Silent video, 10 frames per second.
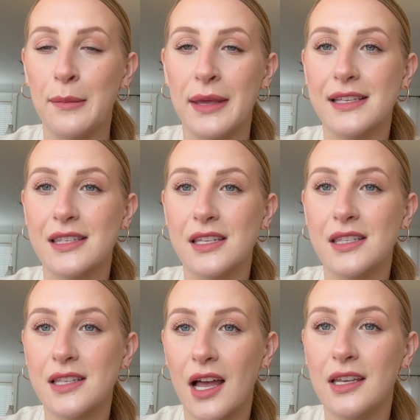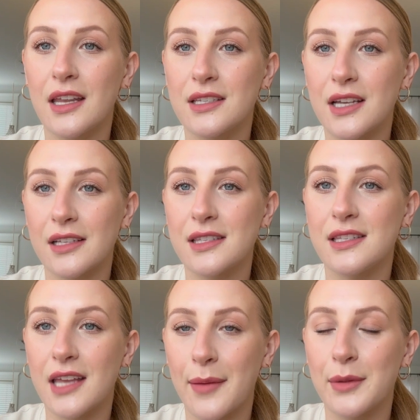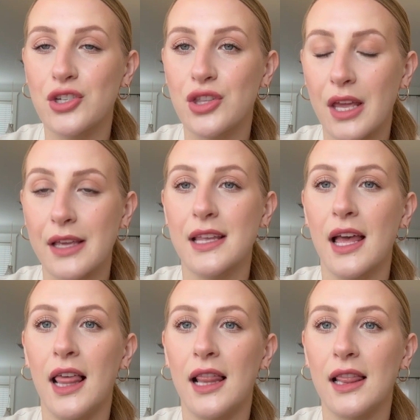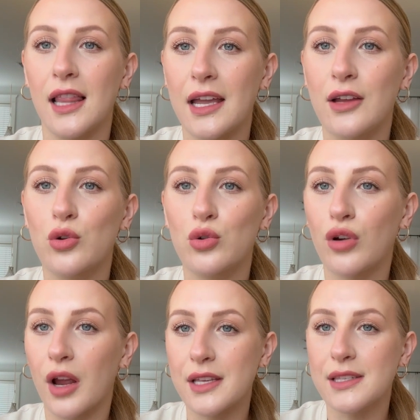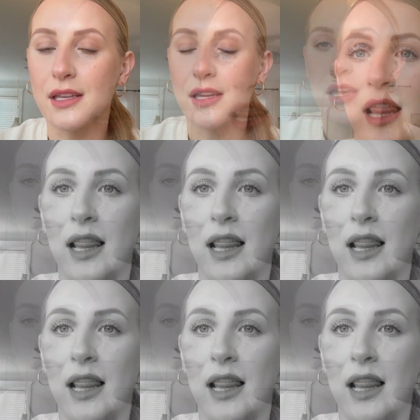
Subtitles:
because the sun does damage things like crazy.